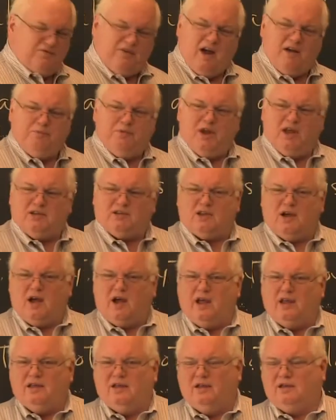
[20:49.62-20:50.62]
5
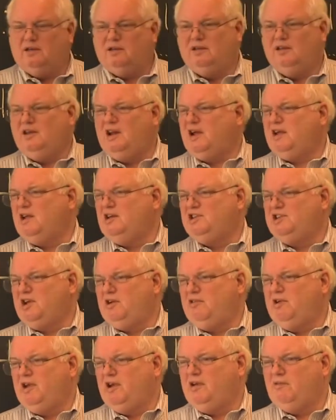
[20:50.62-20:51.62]
psi, you're not going to
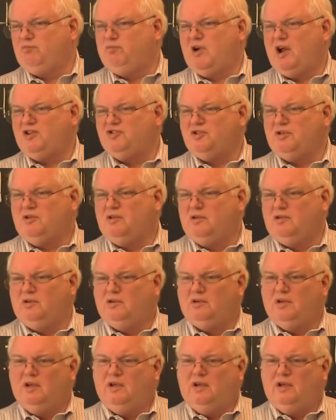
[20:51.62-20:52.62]
generate enough pressure.
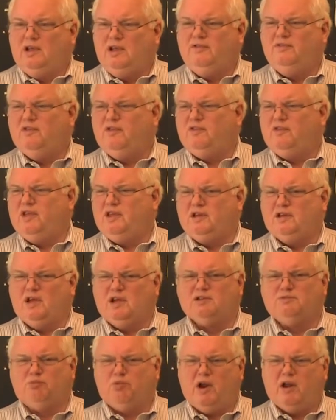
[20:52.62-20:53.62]
Even if the thing
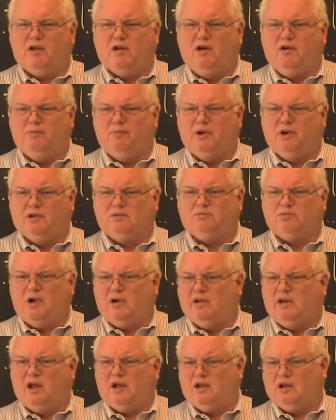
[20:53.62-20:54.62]
does break open, it's
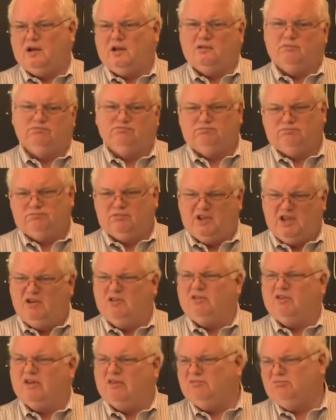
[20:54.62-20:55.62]
probably not going to
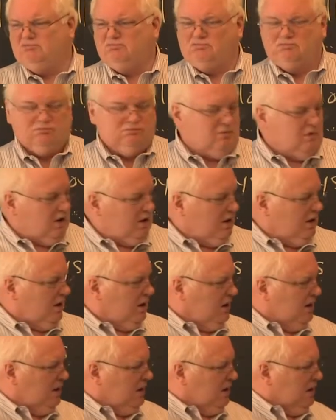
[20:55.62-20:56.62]
kill you.
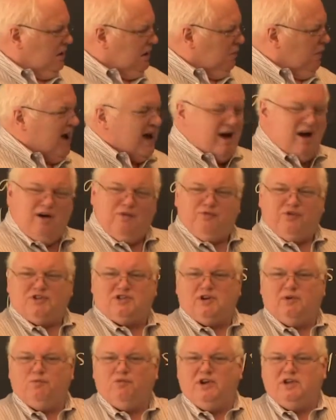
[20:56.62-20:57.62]
Well, for
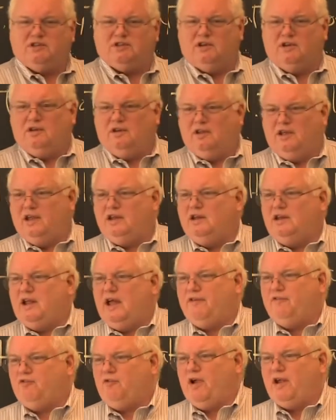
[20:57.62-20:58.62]
some reason, they didn't
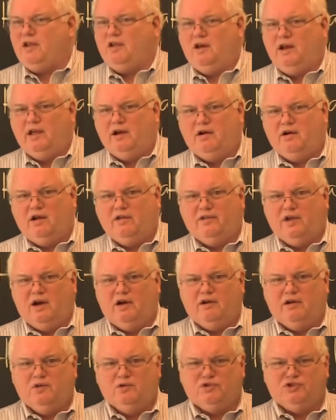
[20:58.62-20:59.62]
have a regulator on
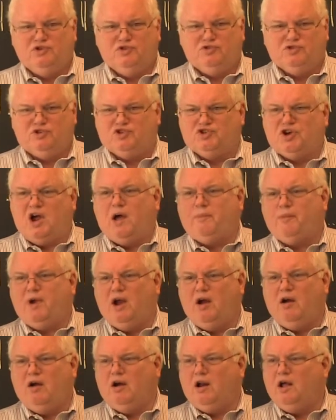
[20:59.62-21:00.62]
there, and he was using shop
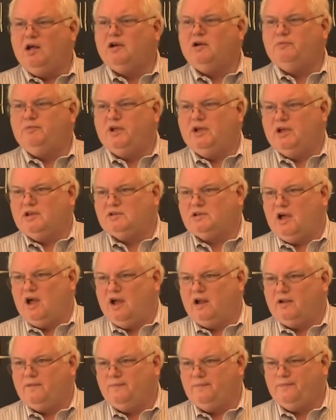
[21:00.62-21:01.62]
air 100
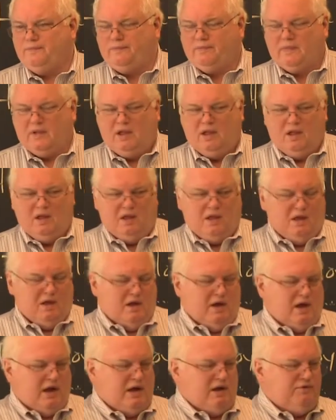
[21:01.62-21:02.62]
psi.
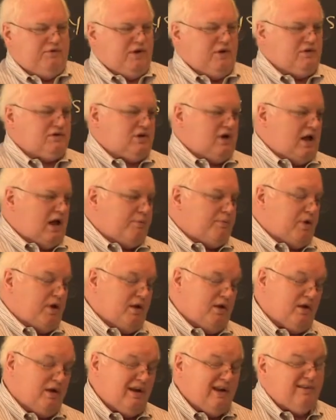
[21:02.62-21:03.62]
And he fills it up,
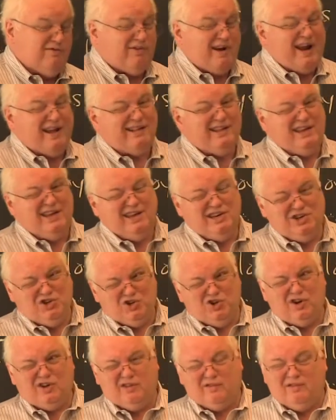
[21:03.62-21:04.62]
and frankly, he
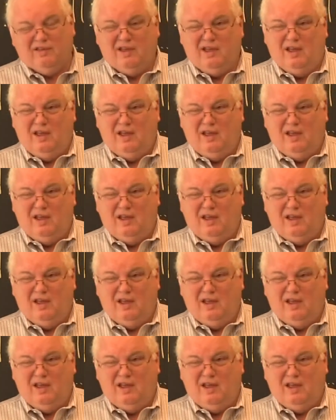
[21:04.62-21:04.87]
should have